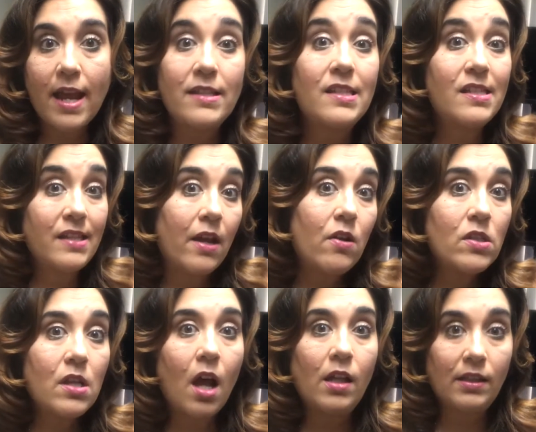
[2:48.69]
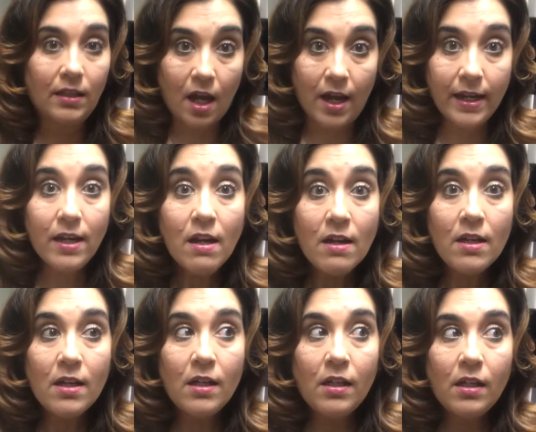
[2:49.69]
and sales online,
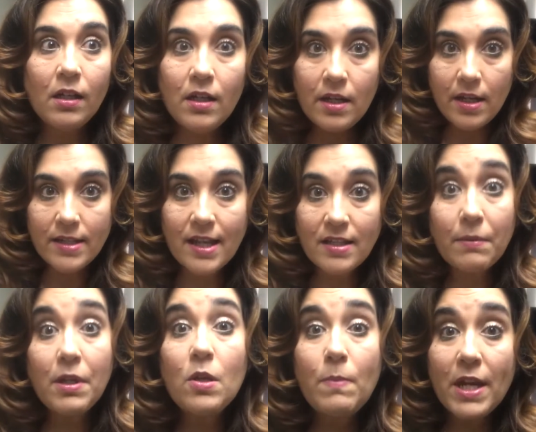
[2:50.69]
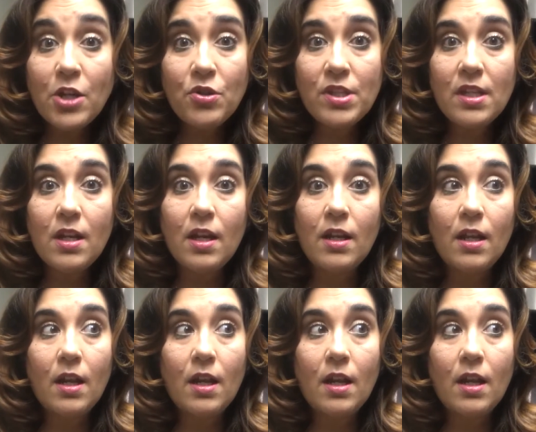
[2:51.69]
is that something you'd be interested in?